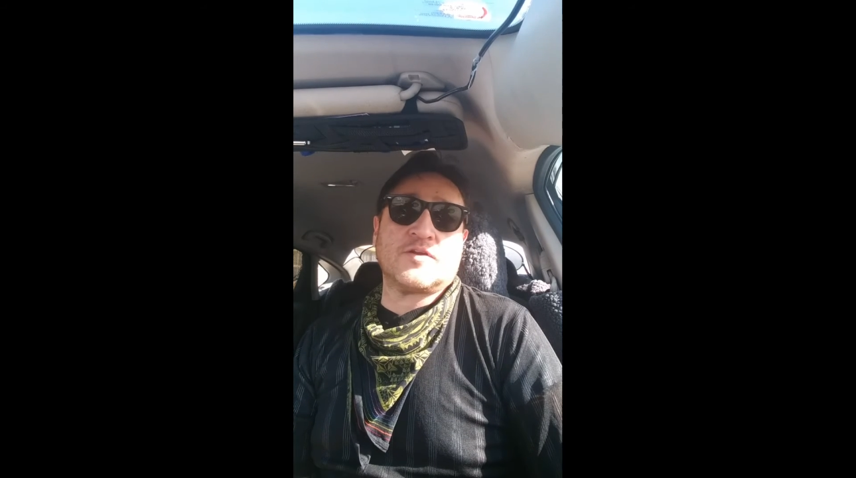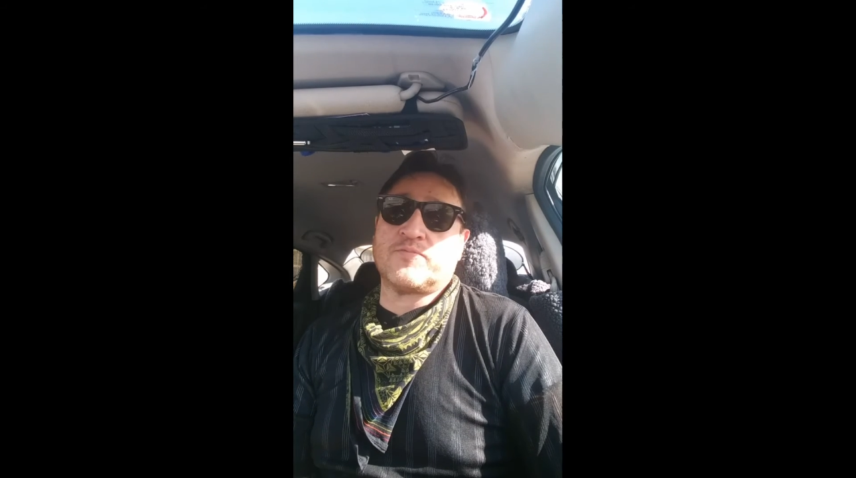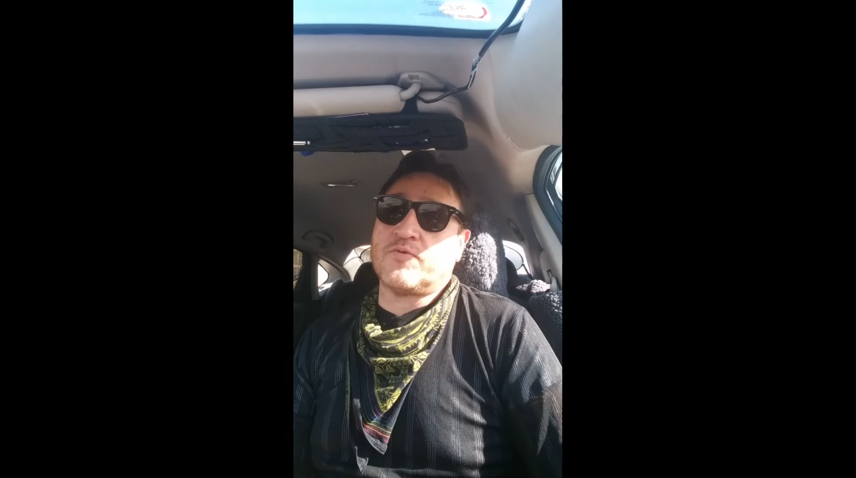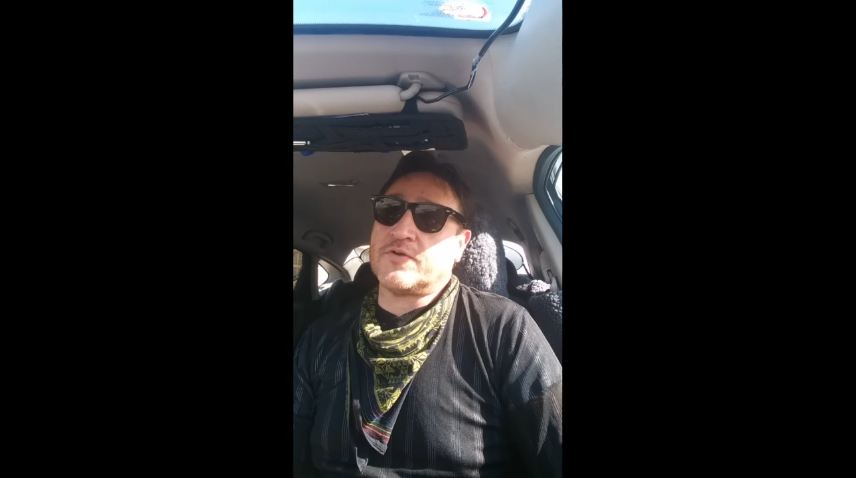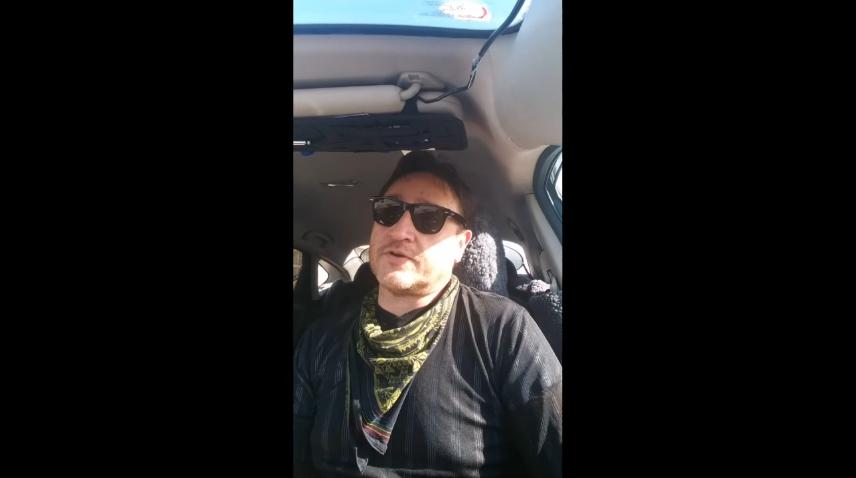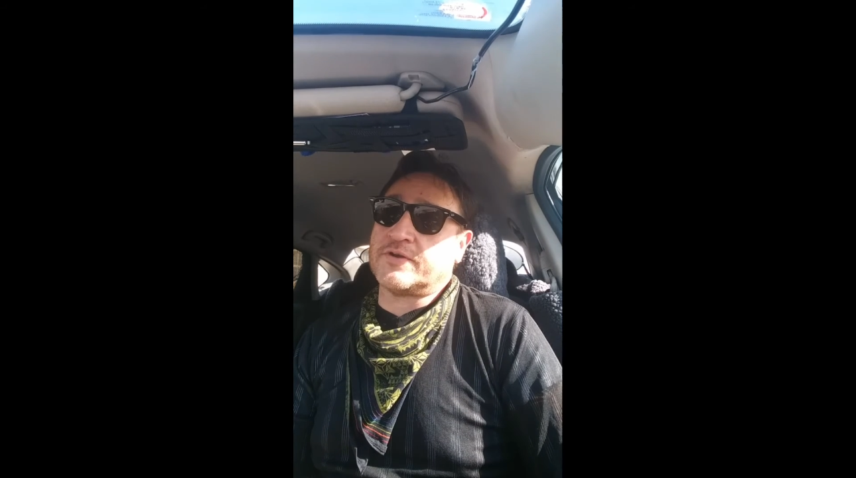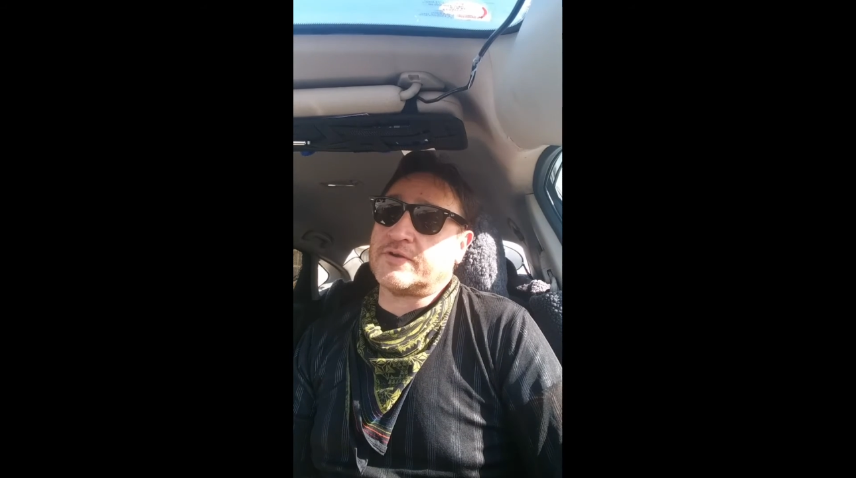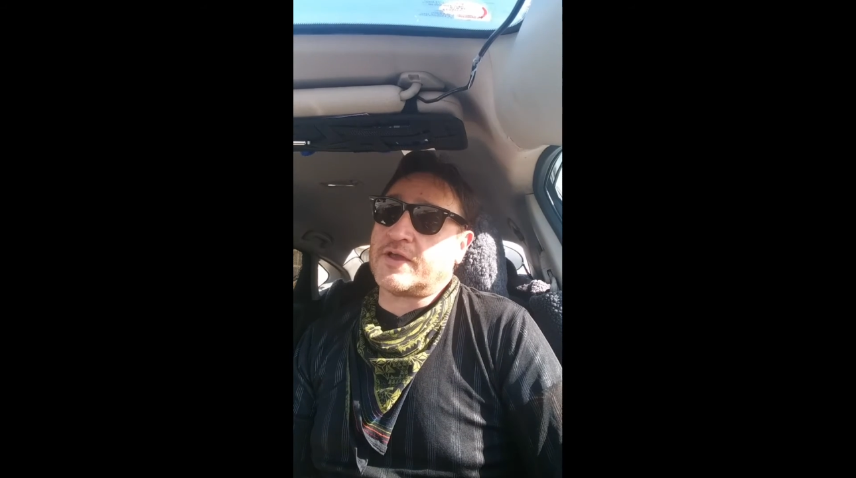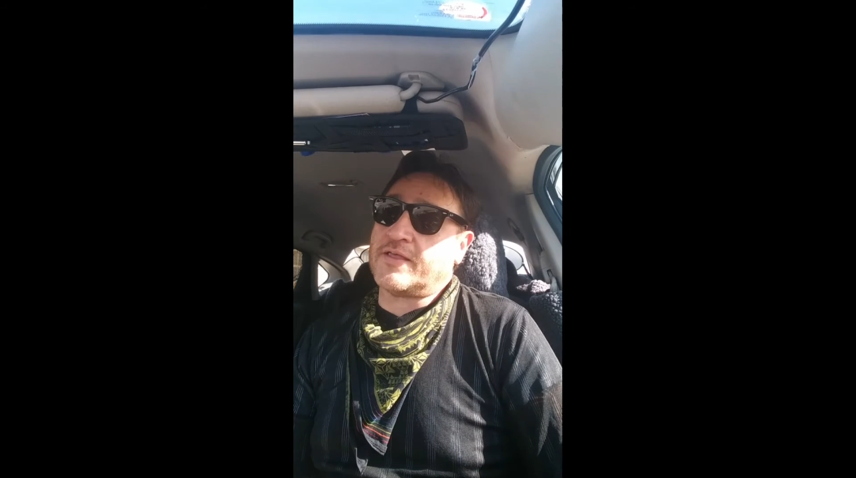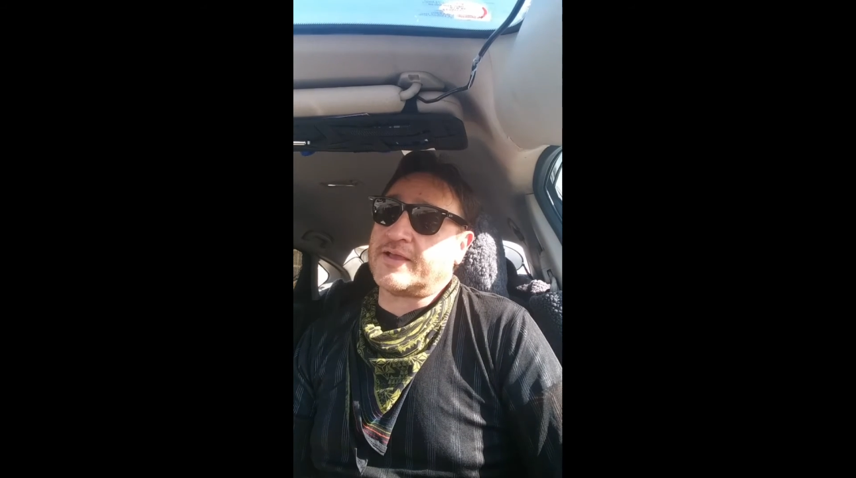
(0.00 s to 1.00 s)
airport,
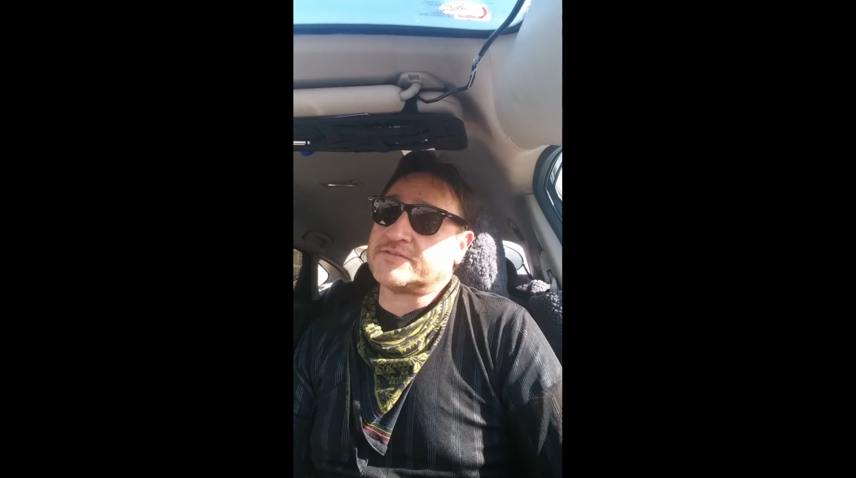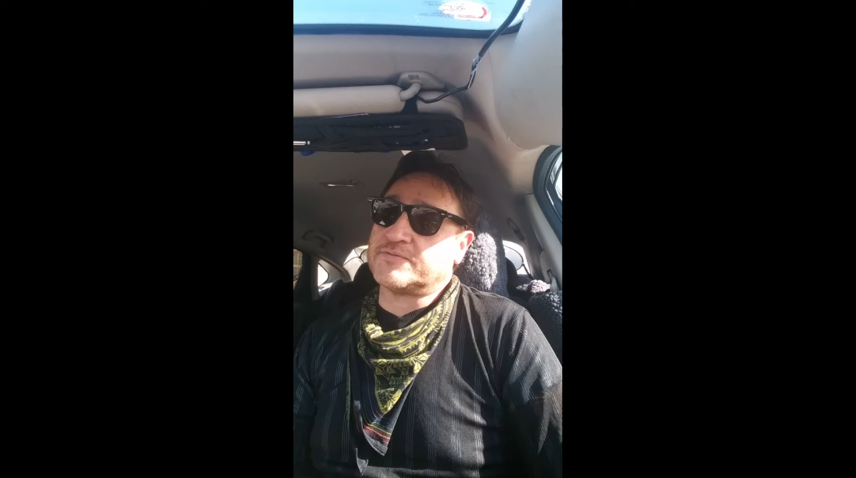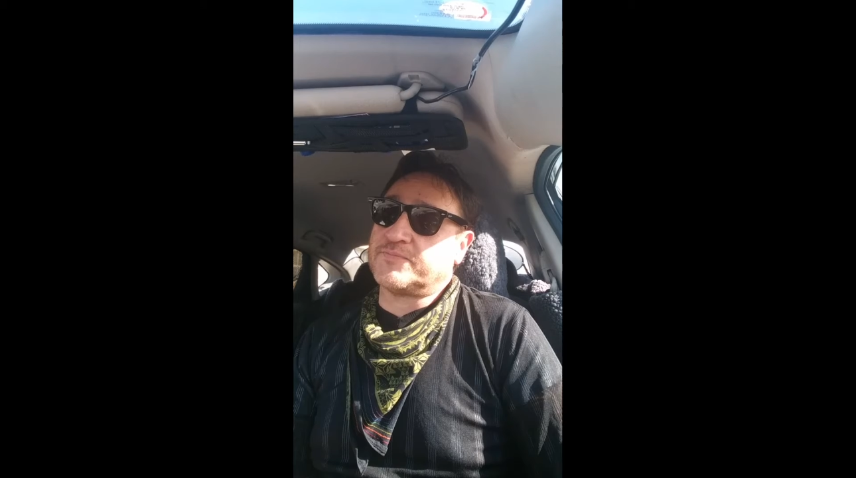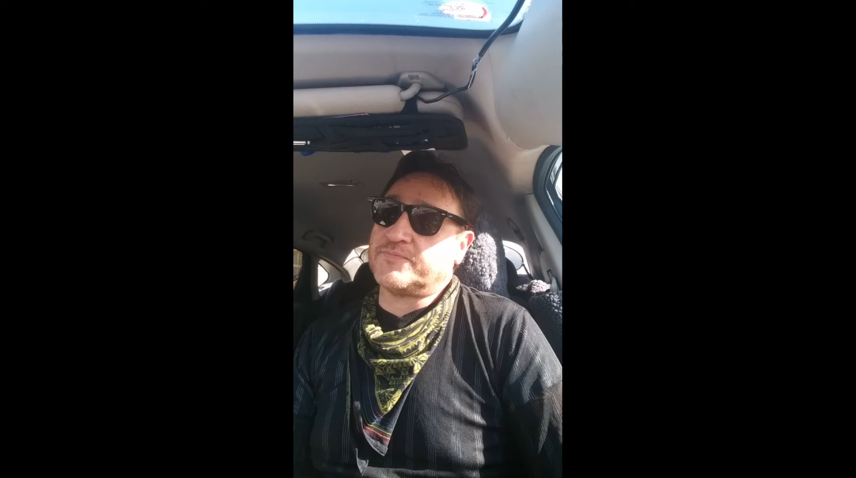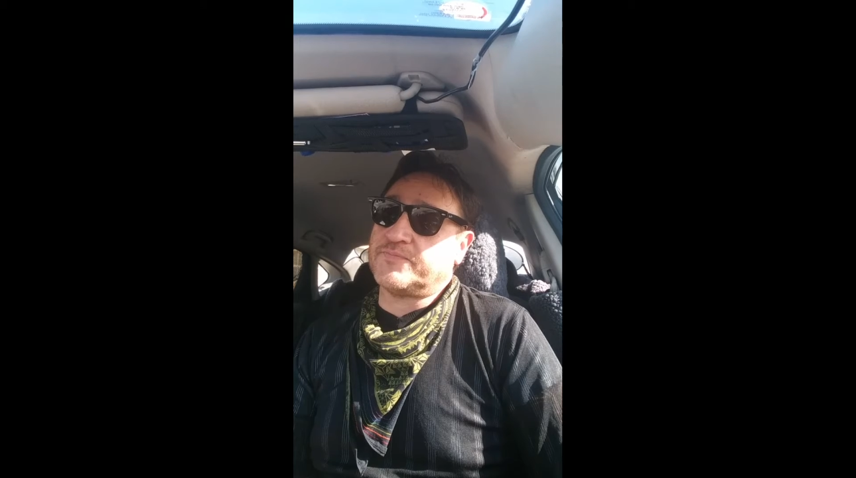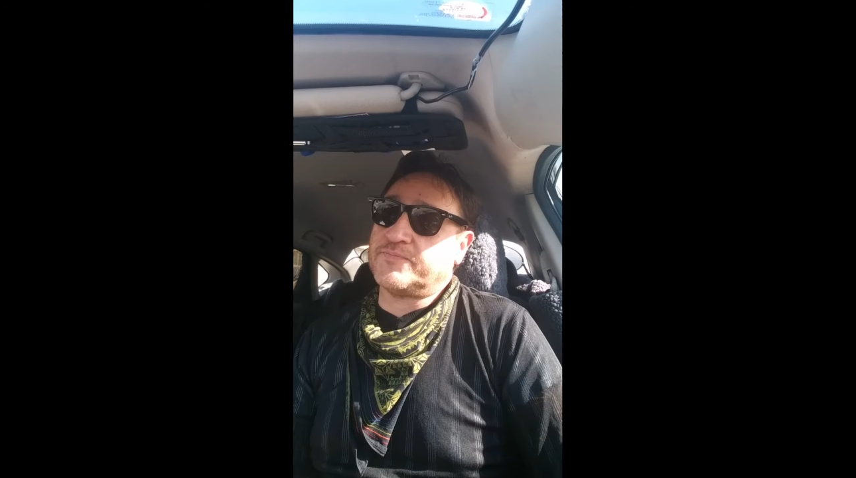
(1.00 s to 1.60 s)
and I'll ask the